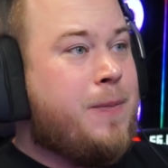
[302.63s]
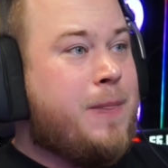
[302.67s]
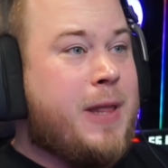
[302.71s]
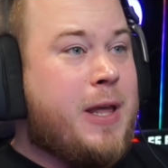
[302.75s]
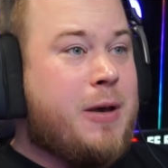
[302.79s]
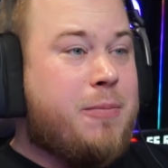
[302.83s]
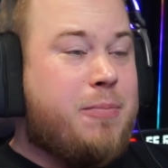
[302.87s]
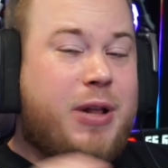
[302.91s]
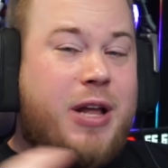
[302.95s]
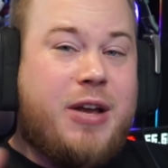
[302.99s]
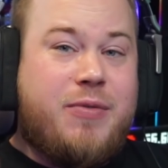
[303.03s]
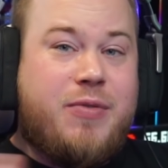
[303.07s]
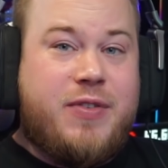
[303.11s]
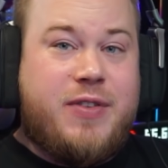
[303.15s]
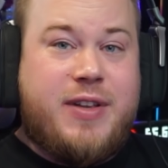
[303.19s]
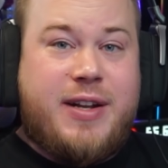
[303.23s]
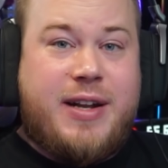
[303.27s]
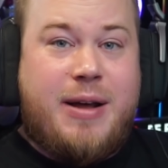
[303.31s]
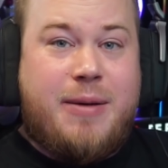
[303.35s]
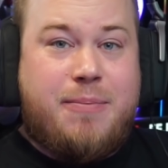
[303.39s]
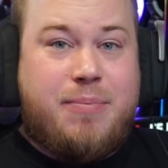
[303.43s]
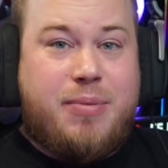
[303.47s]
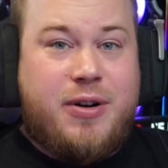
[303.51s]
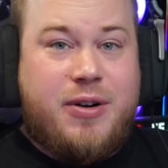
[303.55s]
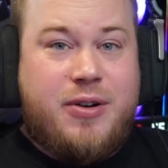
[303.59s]
Play with the
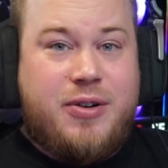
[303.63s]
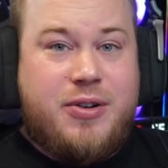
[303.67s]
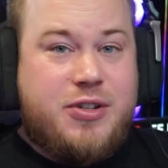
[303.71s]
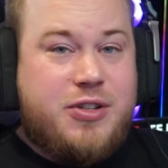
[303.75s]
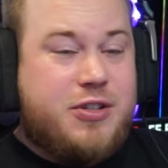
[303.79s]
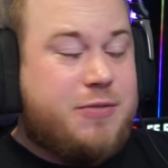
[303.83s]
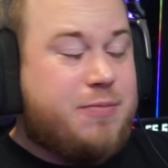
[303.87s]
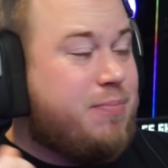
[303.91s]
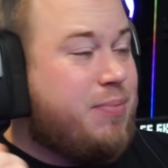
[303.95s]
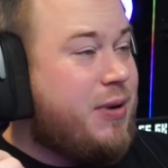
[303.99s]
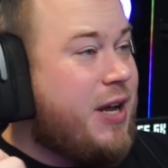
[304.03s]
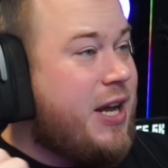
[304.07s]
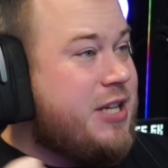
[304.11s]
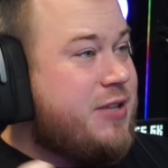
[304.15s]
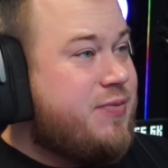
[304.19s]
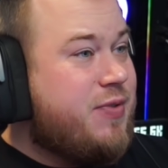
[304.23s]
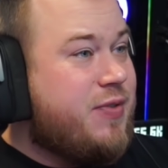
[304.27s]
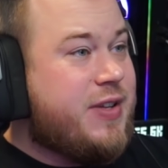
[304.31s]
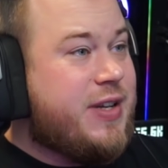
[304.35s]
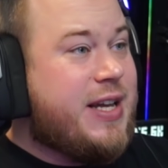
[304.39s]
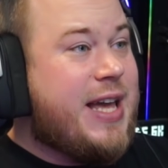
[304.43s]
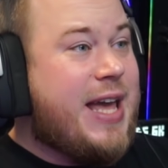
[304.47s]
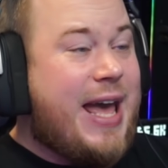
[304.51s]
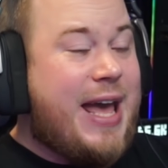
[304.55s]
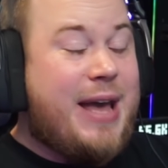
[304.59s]
dampers, play with
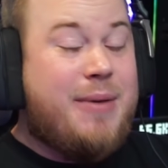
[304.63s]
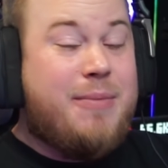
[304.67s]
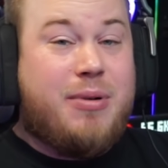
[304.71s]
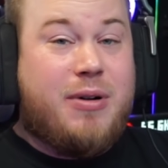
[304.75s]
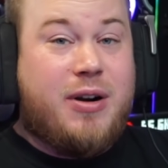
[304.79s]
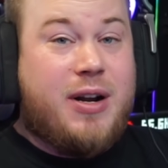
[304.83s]
the camber,